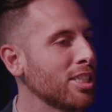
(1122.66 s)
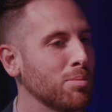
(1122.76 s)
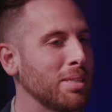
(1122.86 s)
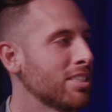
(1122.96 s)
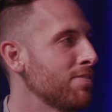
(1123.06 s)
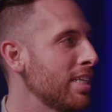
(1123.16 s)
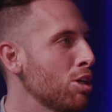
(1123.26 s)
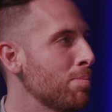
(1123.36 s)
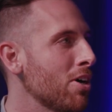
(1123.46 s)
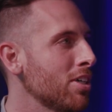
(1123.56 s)
to be his
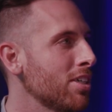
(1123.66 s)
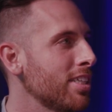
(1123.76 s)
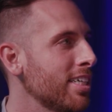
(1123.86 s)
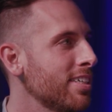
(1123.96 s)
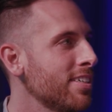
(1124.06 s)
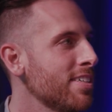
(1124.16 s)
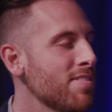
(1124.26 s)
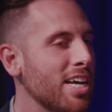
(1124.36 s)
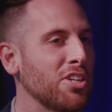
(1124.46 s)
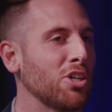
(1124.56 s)
video partner there.
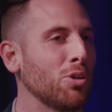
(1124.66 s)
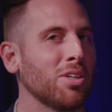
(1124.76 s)
And who